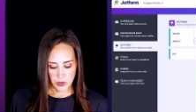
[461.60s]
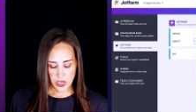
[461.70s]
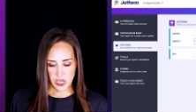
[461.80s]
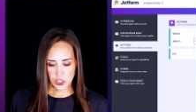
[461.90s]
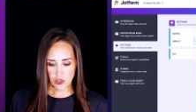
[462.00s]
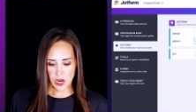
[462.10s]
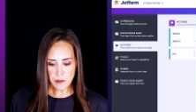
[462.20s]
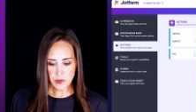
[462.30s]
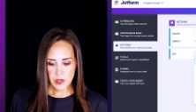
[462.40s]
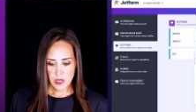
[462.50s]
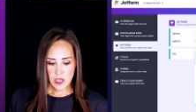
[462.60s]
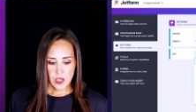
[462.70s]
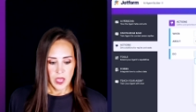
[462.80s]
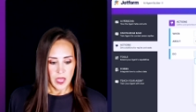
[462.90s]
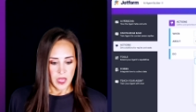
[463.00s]
booking a trip
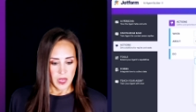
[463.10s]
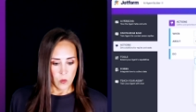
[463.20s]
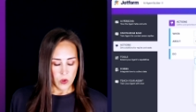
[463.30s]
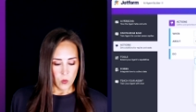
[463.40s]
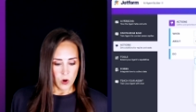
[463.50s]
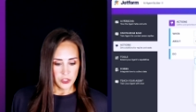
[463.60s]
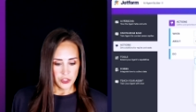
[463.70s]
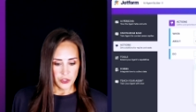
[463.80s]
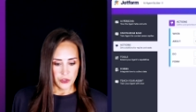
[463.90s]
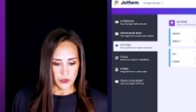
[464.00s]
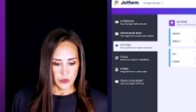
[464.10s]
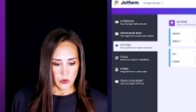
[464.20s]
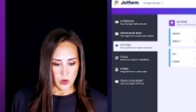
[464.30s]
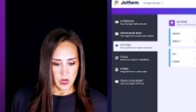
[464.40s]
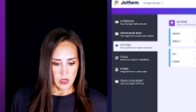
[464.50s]
and we want
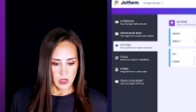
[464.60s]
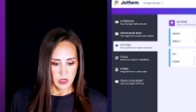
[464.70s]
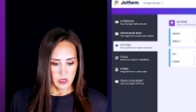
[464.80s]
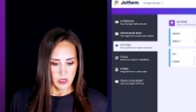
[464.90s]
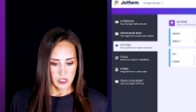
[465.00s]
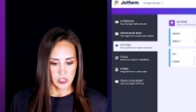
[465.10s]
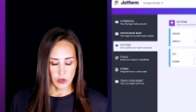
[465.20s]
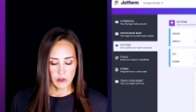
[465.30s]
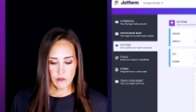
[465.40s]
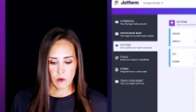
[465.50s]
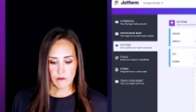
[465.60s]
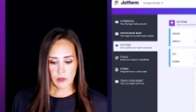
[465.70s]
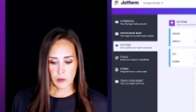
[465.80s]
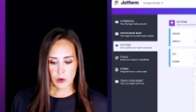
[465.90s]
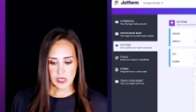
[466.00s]
to start the form
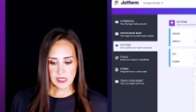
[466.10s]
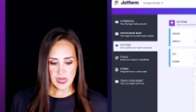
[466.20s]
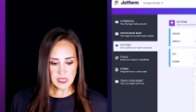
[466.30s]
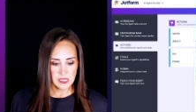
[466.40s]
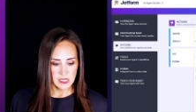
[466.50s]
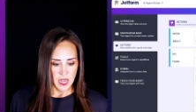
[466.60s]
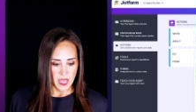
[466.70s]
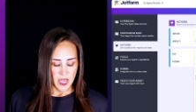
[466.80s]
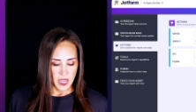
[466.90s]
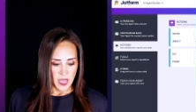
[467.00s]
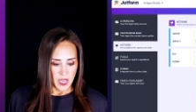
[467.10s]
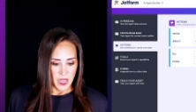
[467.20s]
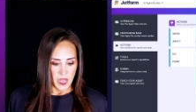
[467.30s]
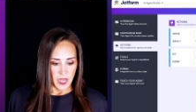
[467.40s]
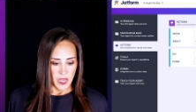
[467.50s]
filling process
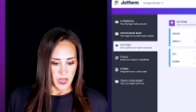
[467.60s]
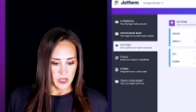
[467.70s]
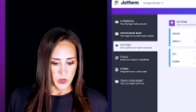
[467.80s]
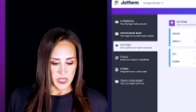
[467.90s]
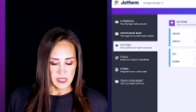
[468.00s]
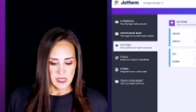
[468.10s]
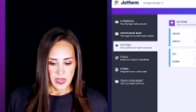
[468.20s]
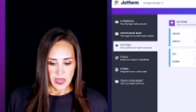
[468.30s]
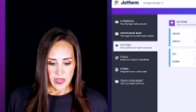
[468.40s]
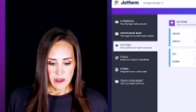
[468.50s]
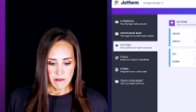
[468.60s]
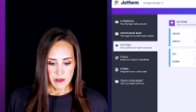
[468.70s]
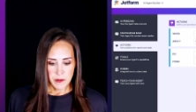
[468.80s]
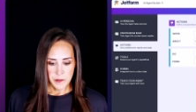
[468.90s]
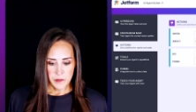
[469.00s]
and we can
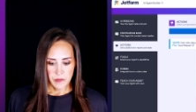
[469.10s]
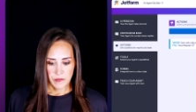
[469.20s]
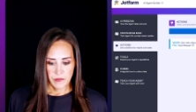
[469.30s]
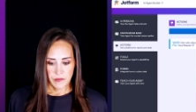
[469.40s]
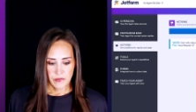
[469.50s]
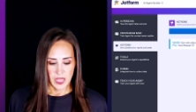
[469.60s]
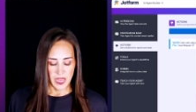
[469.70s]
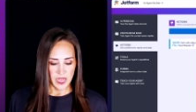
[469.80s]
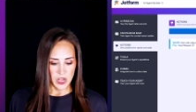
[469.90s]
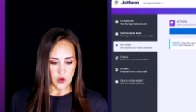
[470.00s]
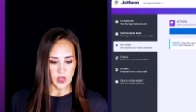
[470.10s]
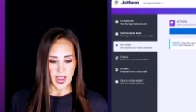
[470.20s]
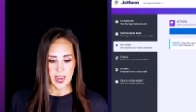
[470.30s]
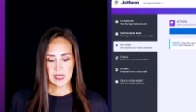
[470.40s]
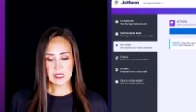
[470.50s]
save and you
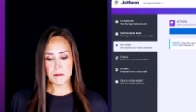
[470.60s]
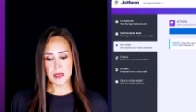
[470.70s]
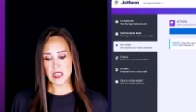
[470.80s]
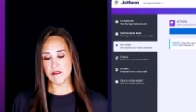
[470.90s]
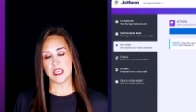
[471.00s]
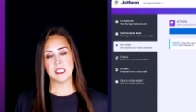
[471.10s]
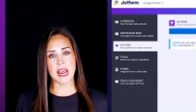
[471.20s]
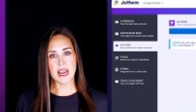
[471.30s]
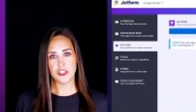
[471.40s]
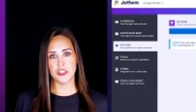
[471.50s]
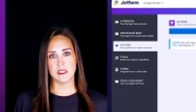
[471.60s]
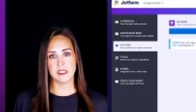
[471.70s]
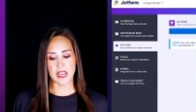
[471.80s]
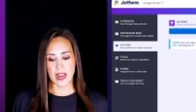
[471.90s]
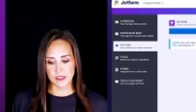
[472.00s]
can add as many of these
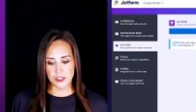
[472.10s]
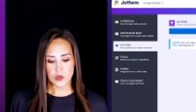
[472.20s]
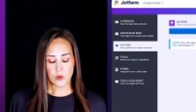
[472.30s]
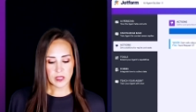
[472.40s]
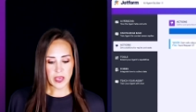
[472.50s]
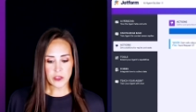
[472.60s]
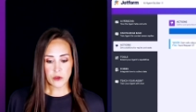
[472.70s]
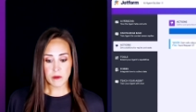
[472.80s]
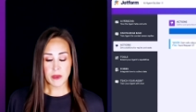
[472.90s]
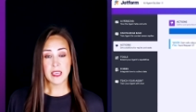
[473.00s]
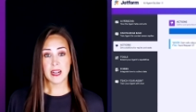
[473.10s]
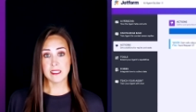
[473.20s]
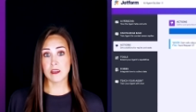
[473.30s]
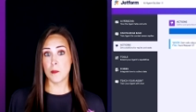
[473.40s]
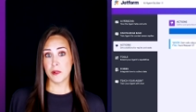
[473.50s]
actions as you would like. You can make it
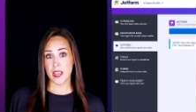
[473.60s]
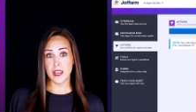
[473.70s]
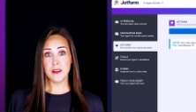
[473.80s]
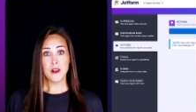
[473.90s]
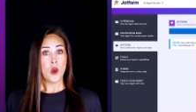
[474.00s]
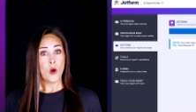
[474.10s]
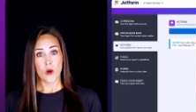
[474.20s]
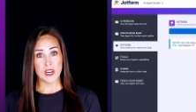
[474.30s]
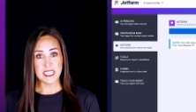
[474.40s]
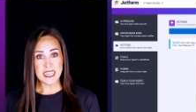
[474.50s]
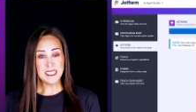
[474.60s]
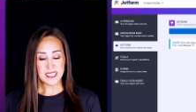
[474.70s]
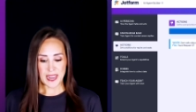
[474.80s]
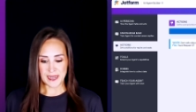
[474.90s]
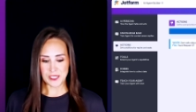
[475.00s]
as complicated or as
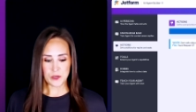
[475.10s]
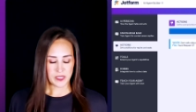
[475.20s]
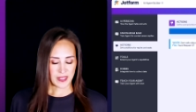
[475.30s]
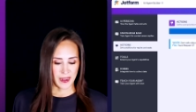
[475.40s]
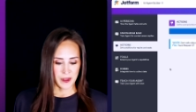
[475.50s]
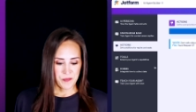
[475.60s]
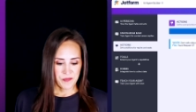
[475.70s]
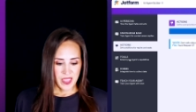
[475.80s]
easy as you would like.